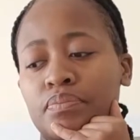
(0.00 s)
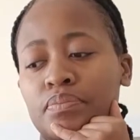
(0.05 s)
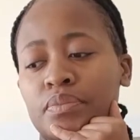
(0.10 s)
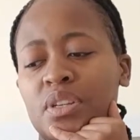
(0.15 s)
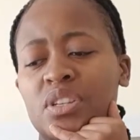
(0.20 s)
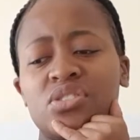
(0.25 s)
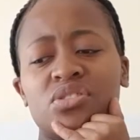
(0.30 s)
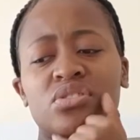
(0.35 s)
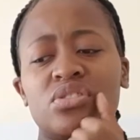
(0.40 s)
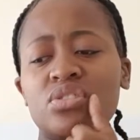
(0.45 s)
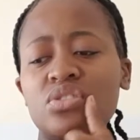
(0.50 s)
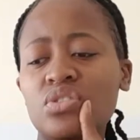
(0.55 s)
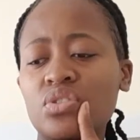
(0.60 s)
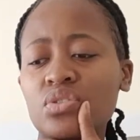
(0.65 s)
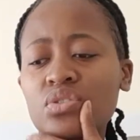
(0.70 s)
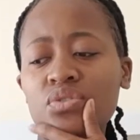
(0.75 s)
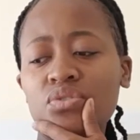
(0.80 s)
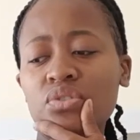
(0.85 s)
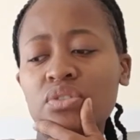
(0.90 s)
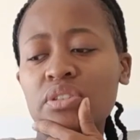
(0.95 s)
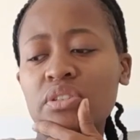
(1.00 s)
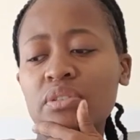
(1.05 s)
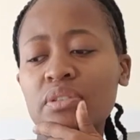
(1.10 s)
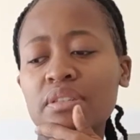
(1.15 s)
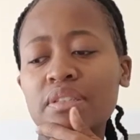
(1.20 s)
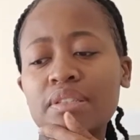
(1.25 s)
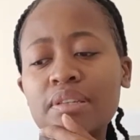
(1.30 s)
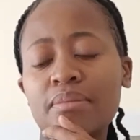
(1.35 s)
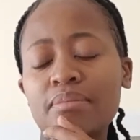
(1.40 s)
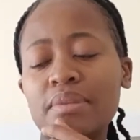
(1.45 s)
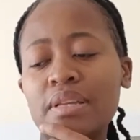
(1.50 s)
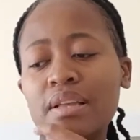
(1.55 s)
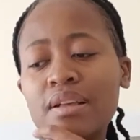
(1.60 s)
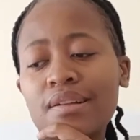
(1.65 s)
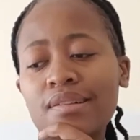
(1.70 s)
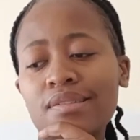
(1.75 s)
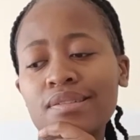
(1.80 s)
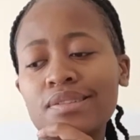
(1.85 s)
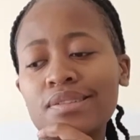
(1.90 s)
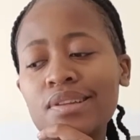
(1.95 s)
actually no, this was something
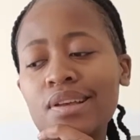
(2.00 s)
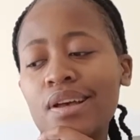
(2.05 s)
else.